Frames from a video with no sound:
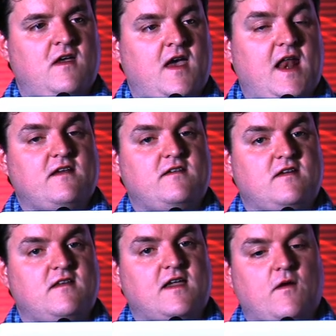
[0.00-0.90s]
And it actually
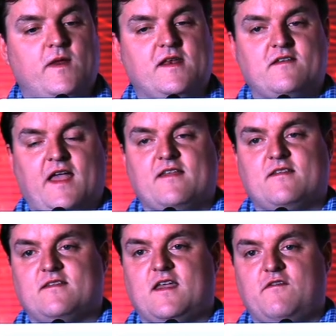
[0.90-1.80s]
turns out Windows has the
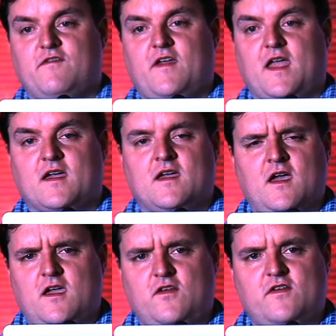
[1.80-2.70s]
same thing.
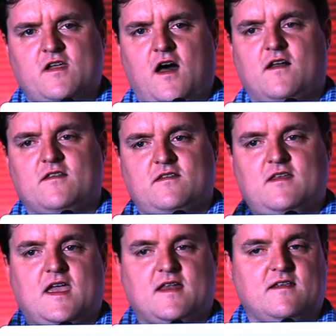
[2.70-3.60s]
You just can't
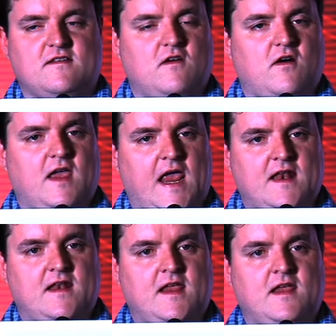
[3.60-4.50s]
see it. It's not
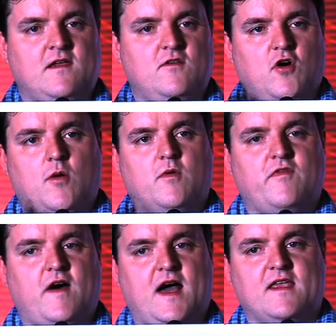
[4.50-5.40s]
in the normal
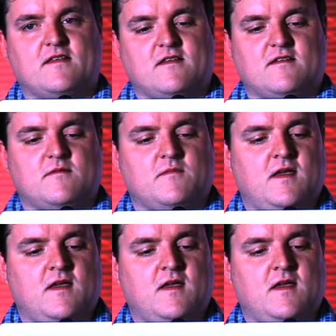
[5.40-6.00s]
filing system.